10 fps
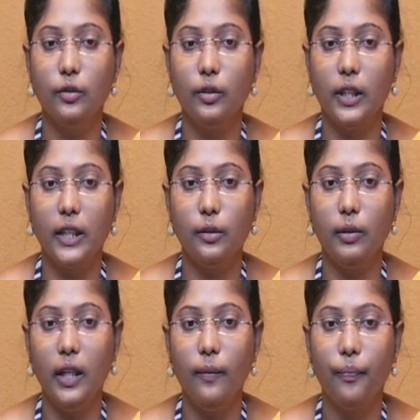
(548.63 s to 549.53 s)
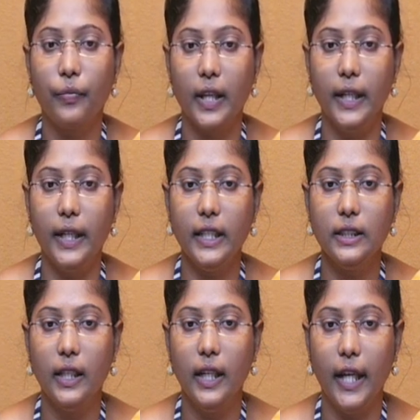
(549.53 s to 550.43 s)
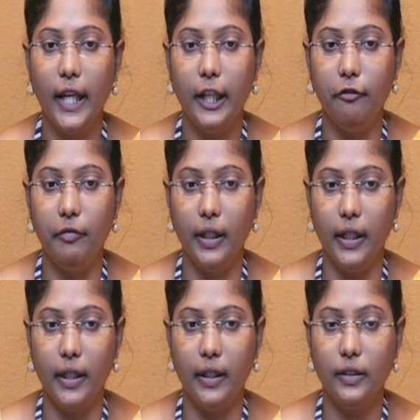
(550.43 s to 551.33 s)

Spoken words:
So that's why it is infinity.